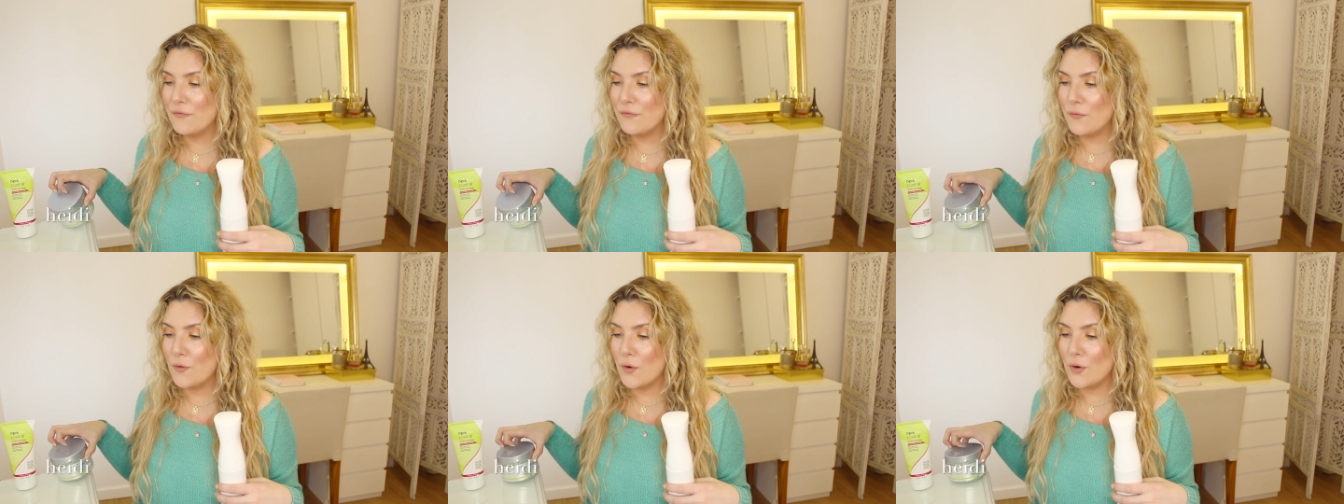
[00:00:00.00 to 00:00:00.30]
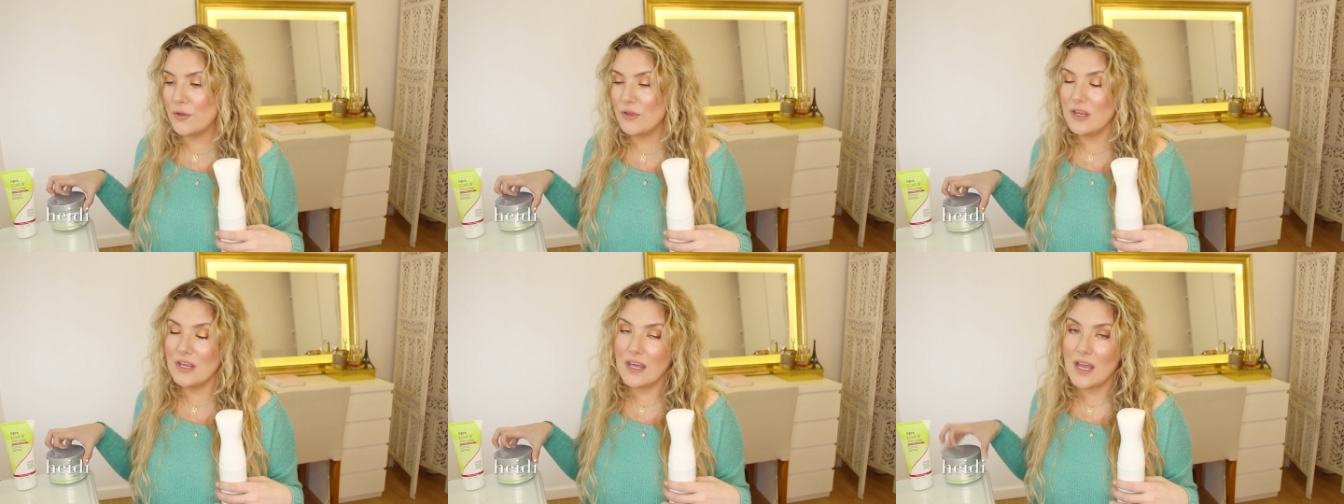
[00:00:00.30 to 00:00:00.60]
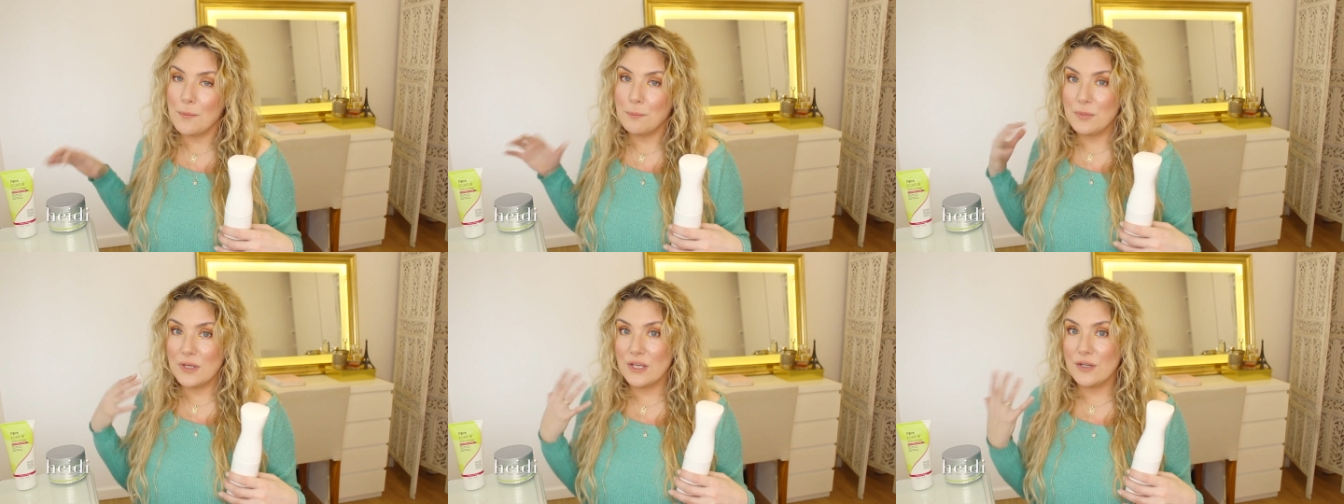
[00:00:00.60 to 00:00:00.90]
for
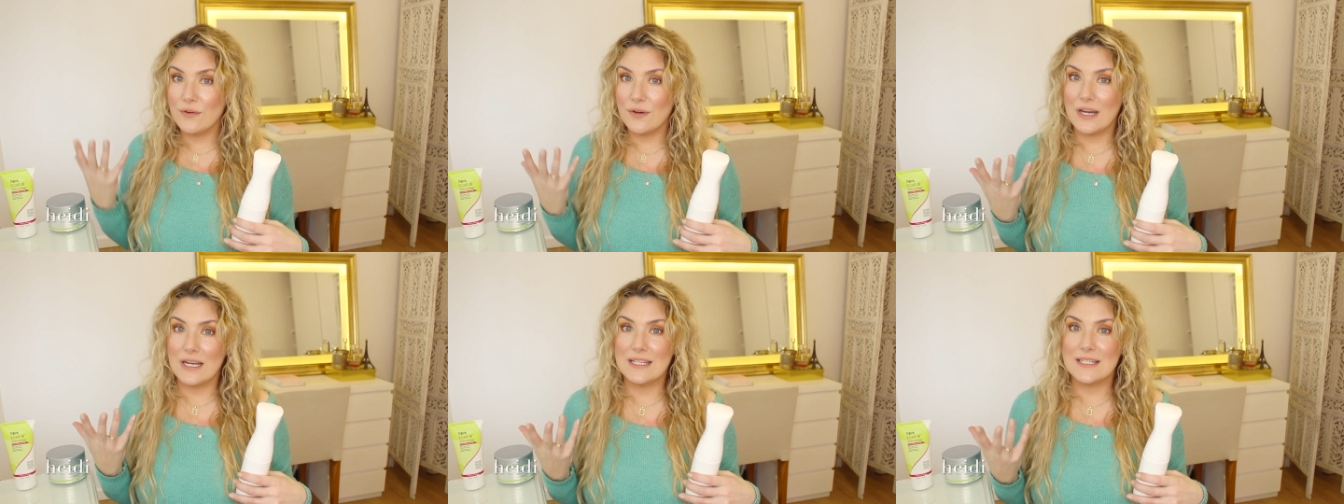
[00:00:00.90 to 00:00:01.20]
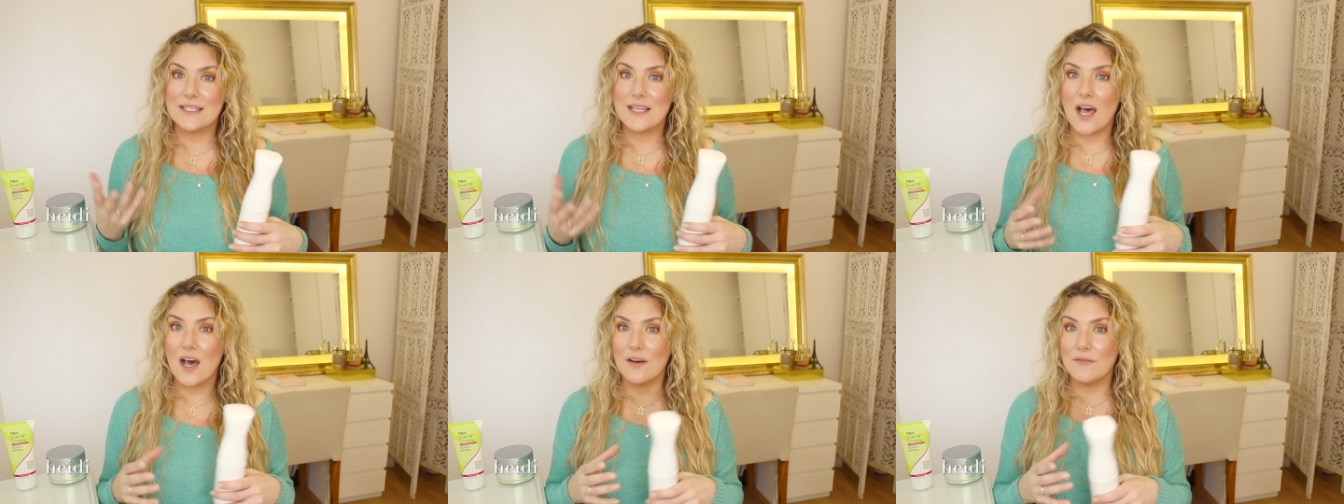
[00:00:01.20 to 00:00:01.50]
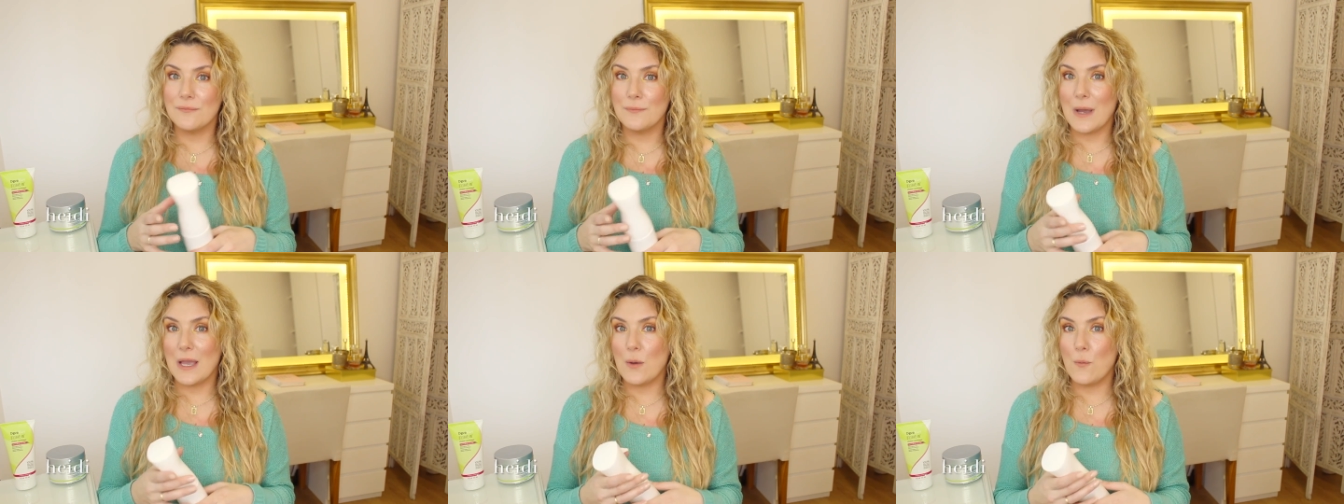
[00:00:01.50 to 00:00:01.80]
the appearance
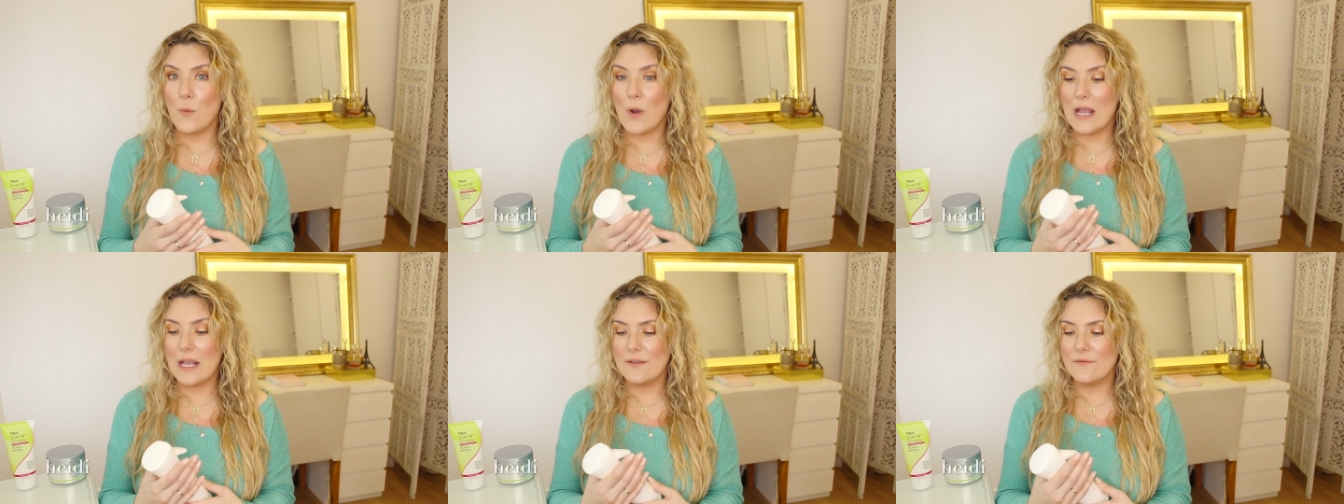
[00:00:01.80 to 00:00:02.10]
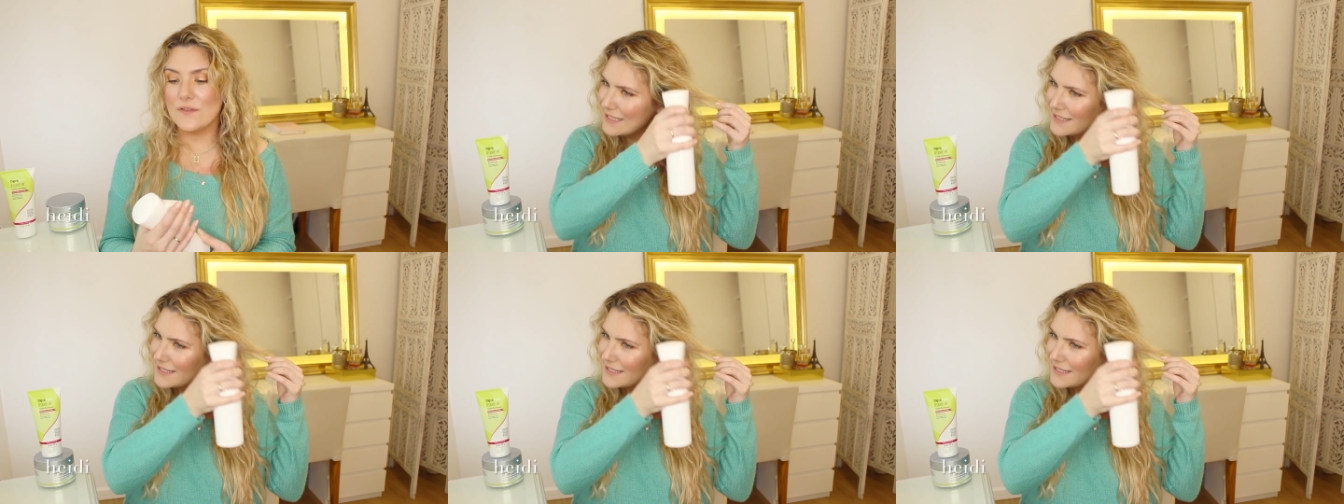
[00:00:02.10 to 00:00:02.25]
of my wave.